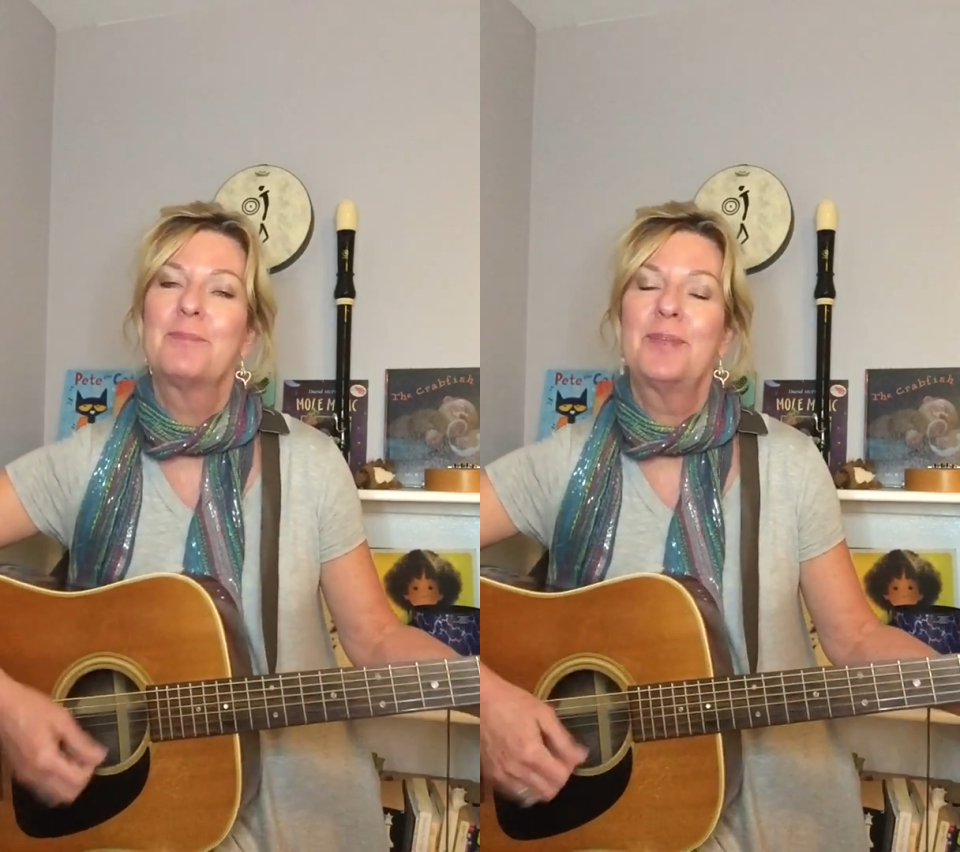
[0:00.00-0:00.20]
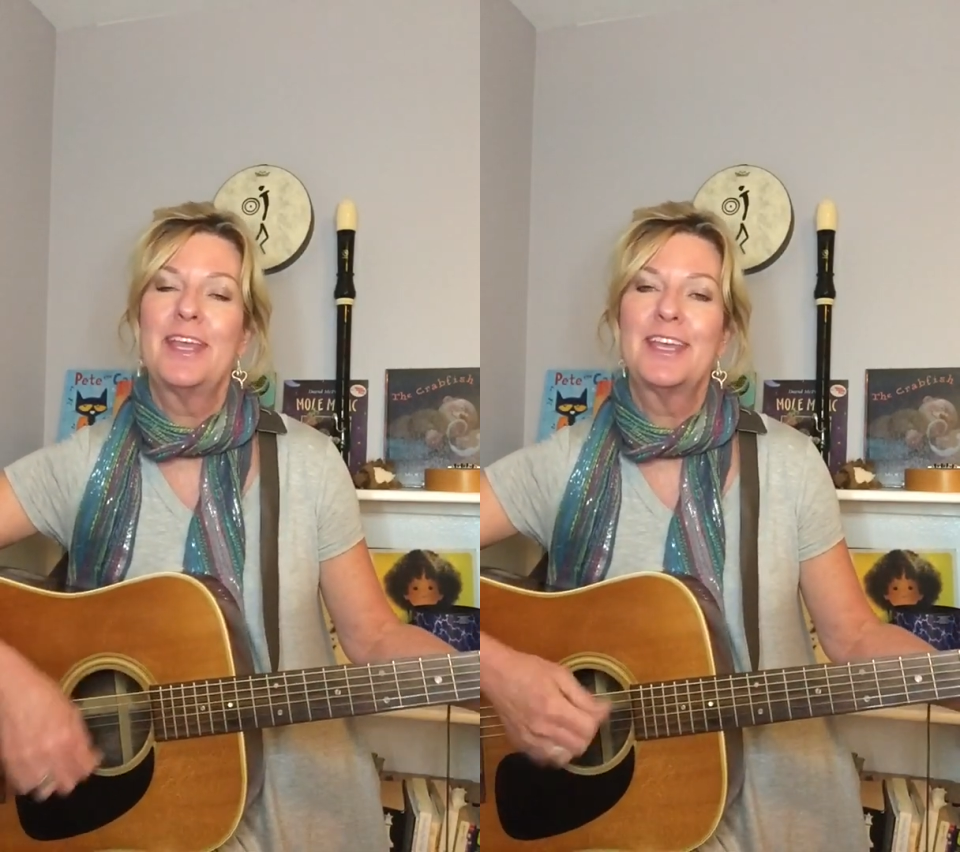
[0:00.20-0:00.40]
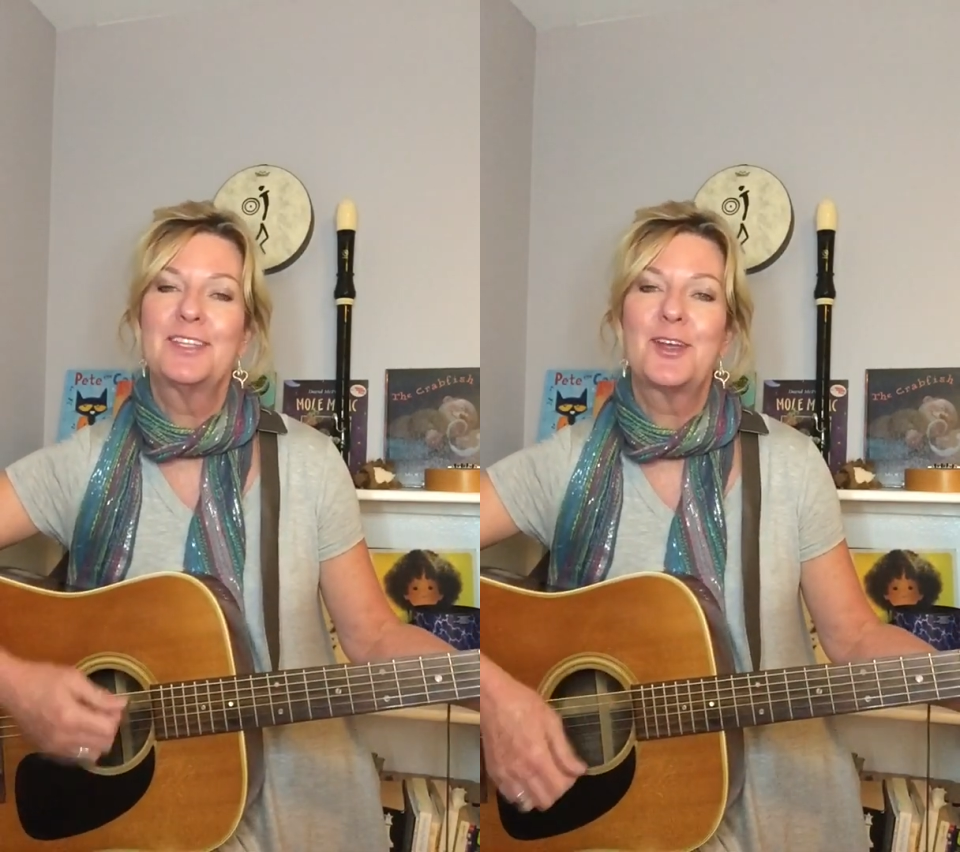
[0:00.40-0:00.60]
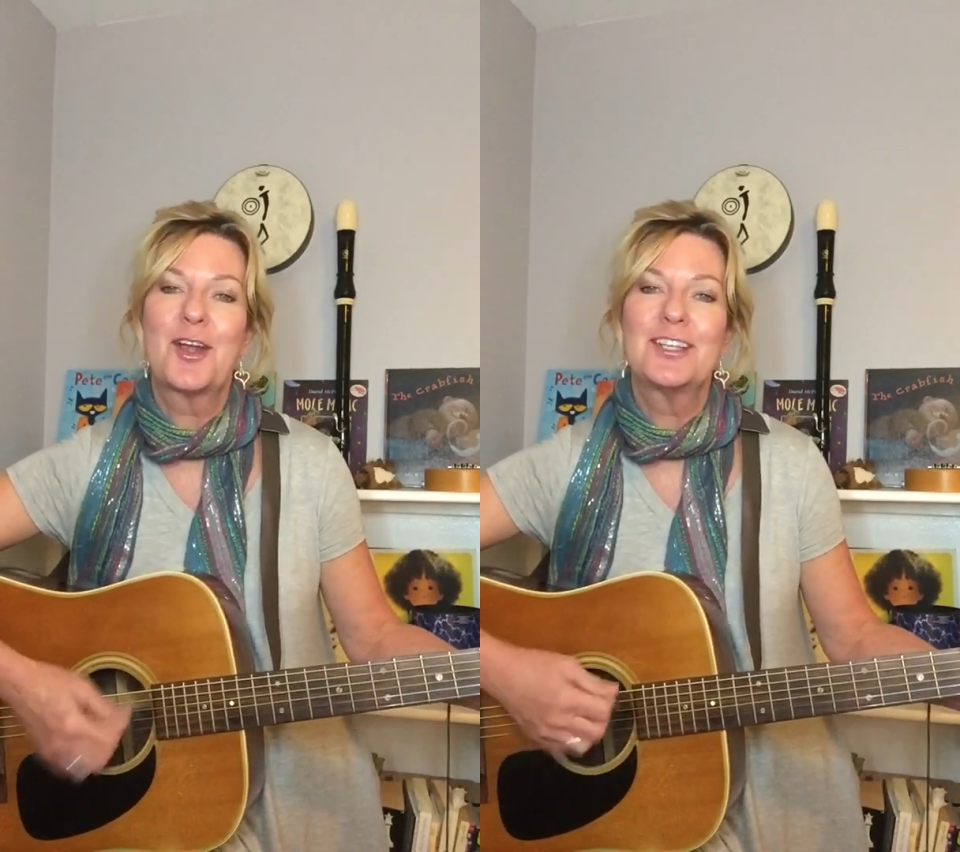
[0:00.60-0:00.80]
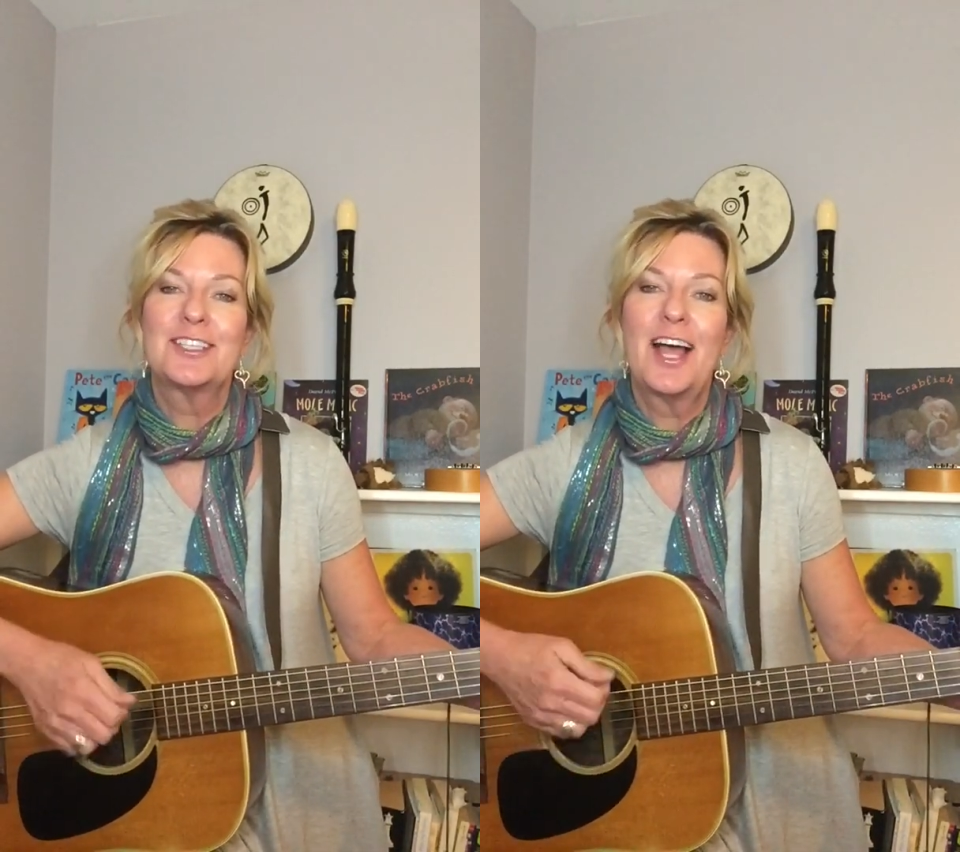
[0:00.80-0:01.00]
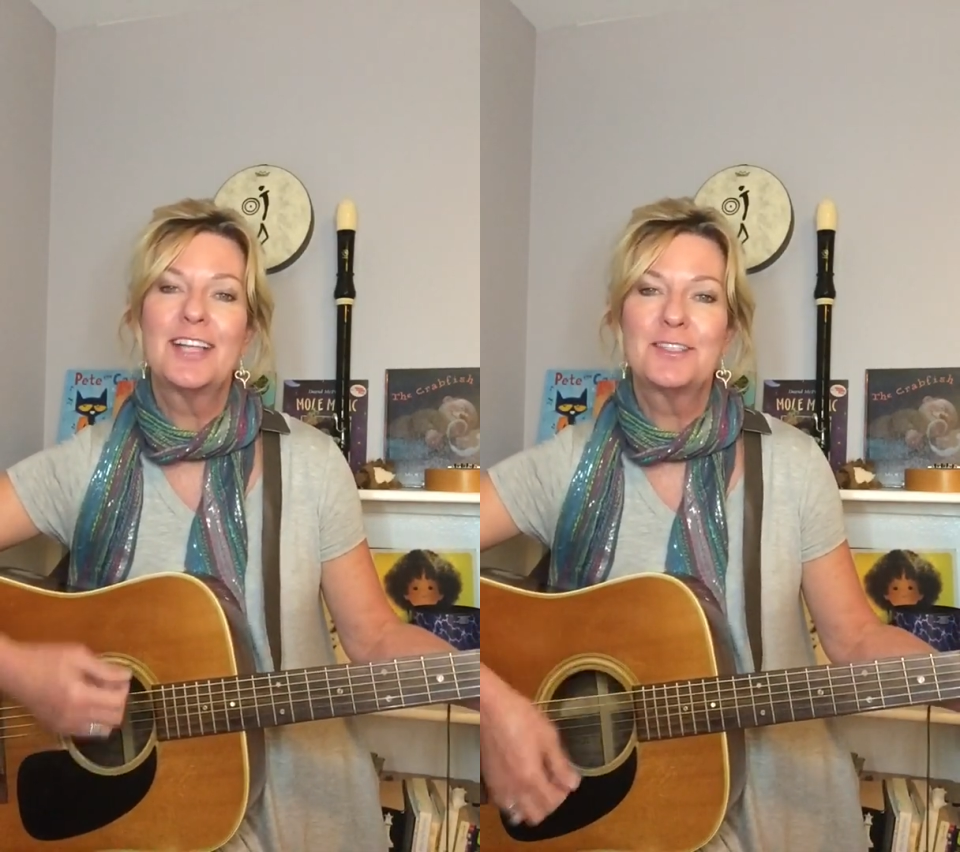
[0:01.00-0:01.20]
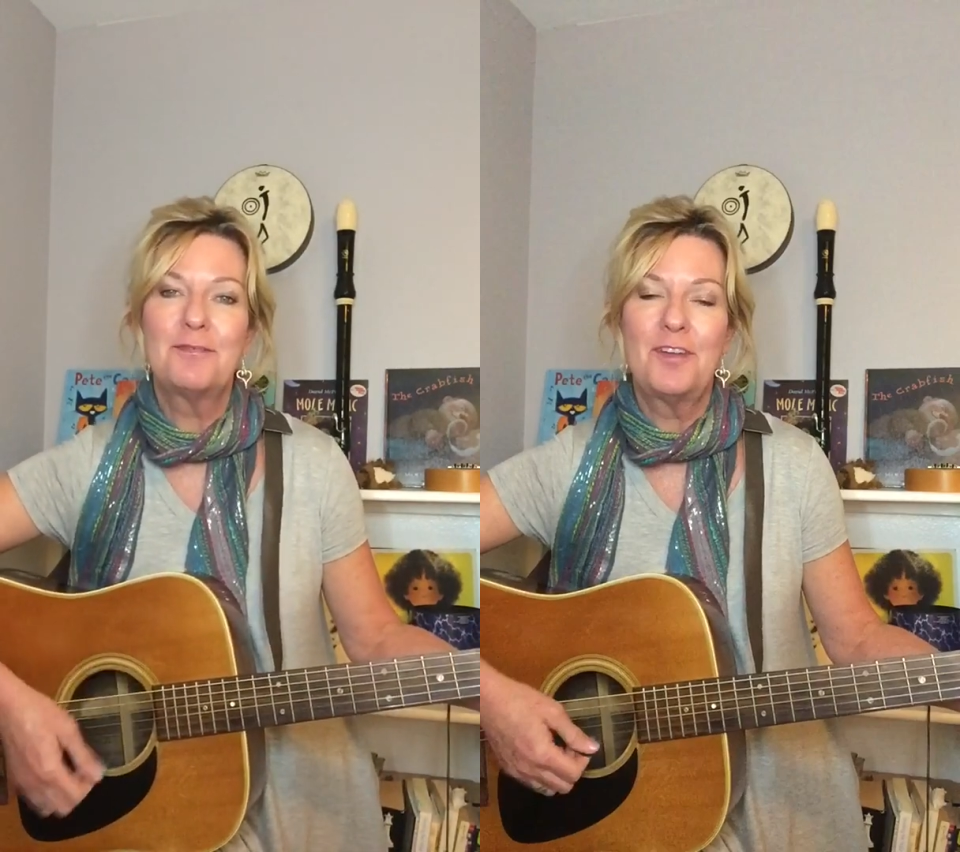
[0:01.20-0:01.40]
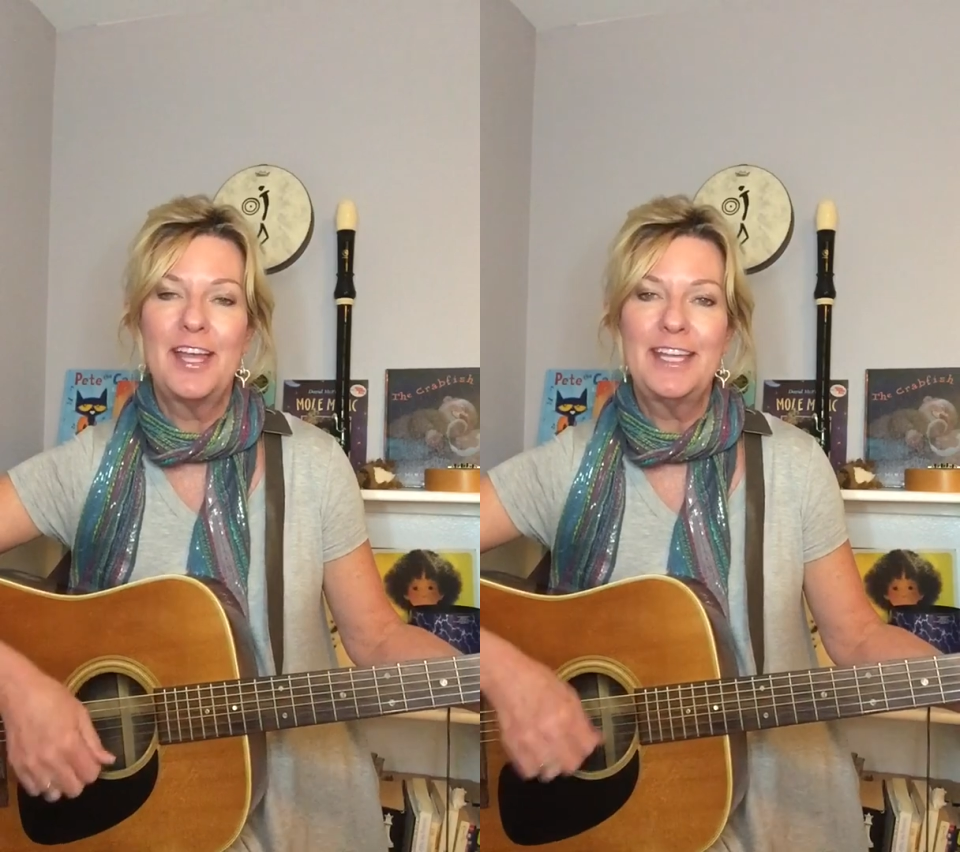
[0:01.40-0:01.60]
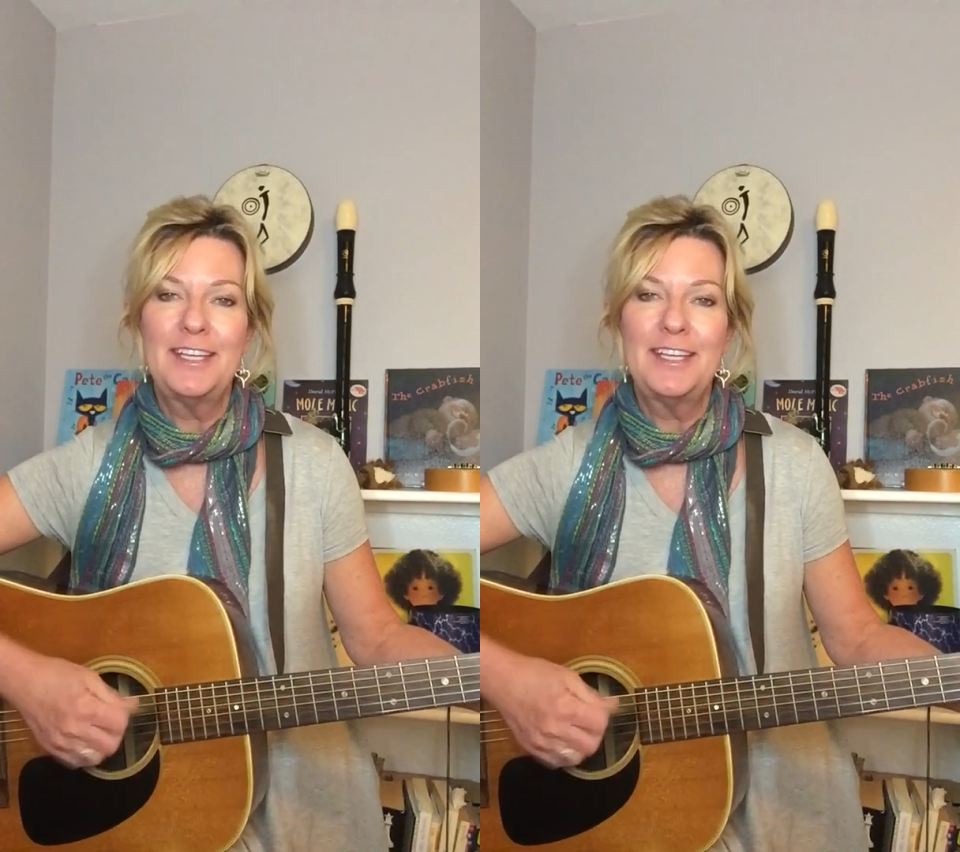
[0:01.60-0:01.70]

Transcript: Playing guitar is lots of fun.